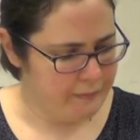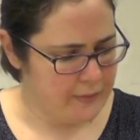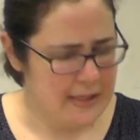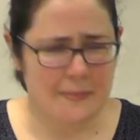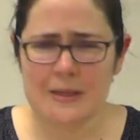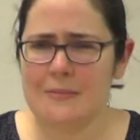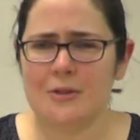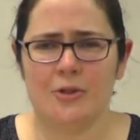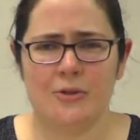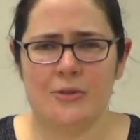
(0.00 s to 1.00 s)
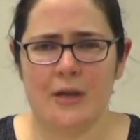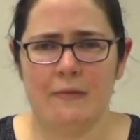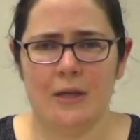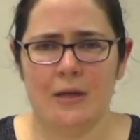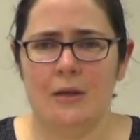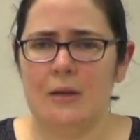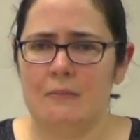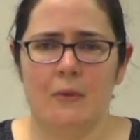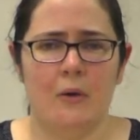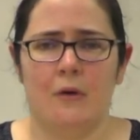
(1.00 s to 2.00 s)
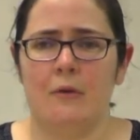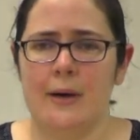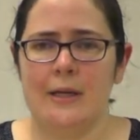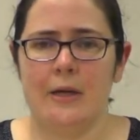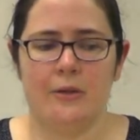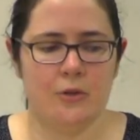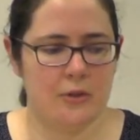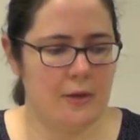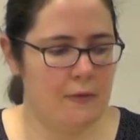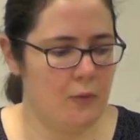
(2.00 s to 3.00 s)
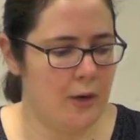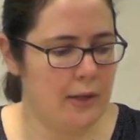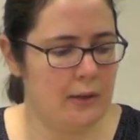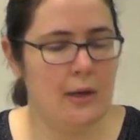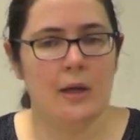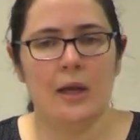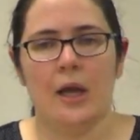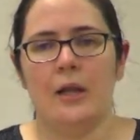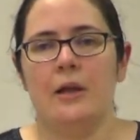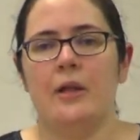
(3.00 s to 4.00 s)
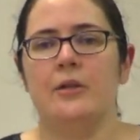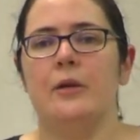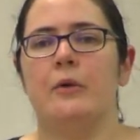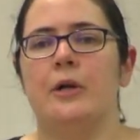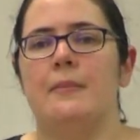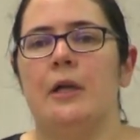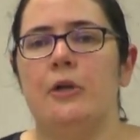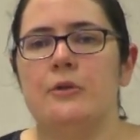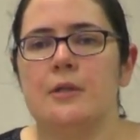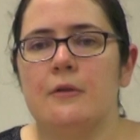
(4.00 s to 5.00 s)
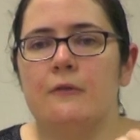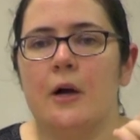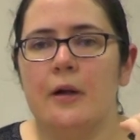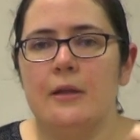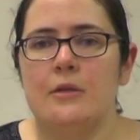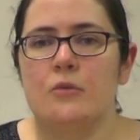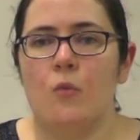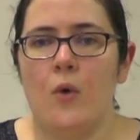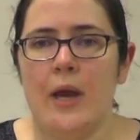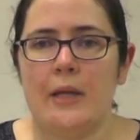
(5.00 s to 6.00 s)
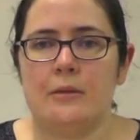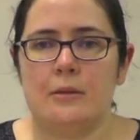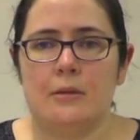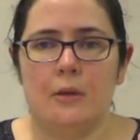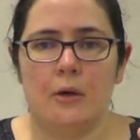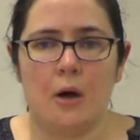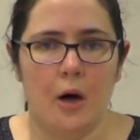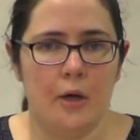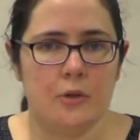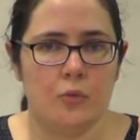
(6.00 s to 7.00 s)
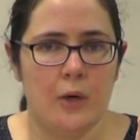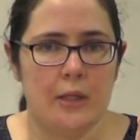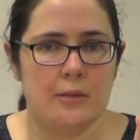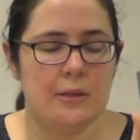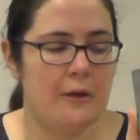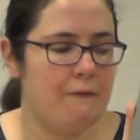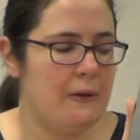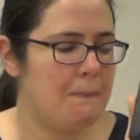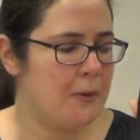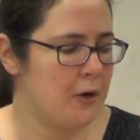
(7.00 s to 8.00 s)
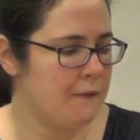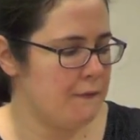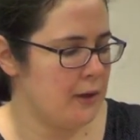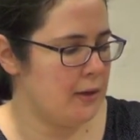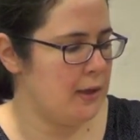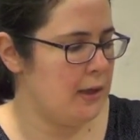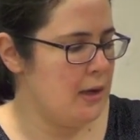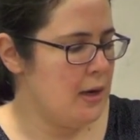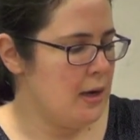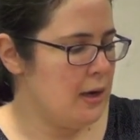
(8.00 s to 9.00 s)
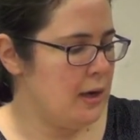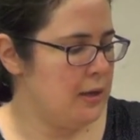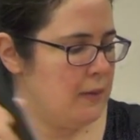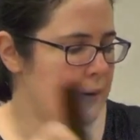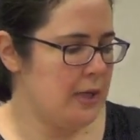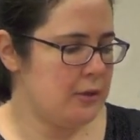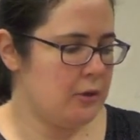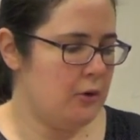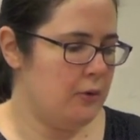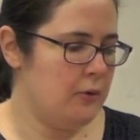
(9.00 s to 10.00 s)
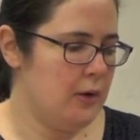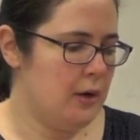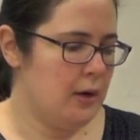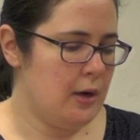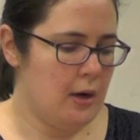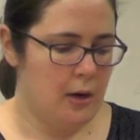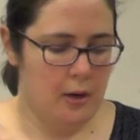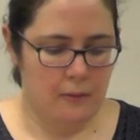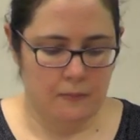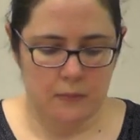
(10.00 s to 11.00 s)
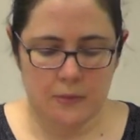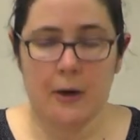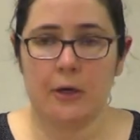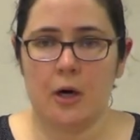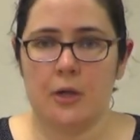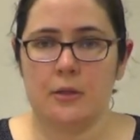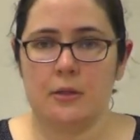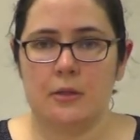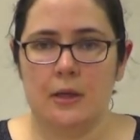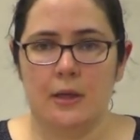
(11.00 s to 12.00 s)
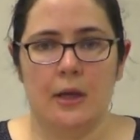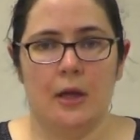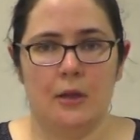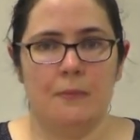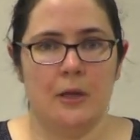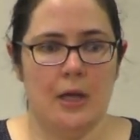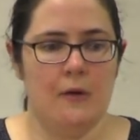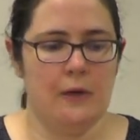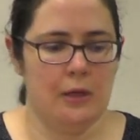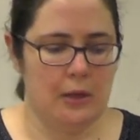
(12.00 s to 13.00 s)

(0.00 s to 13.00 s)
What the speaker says: Sometimes they're 270, but whatever. Right now they're 271. And the other thing we're going to make use of are these weights. They're cart weights. They fit perfectly in the Pasco smart carts, and they're pretty heavy.